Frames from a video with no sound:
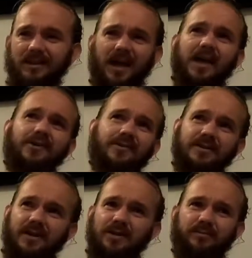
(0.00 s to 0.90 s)
lagery
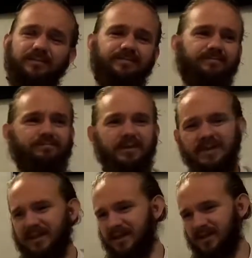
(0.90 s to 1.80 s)
type,
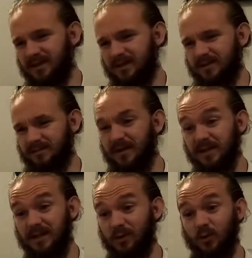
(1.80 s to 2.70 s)
biscuity thing,
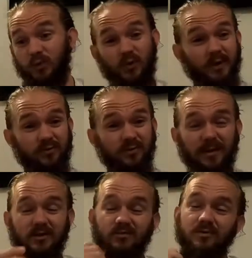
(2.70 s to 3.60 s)
biscuity note to it. It's really,
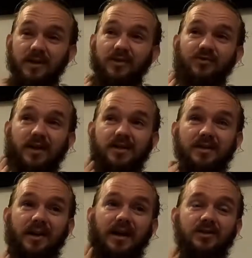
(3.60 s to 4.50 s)
that's really
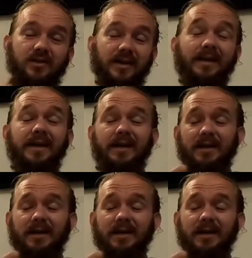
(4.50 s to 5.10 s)
interesting actually.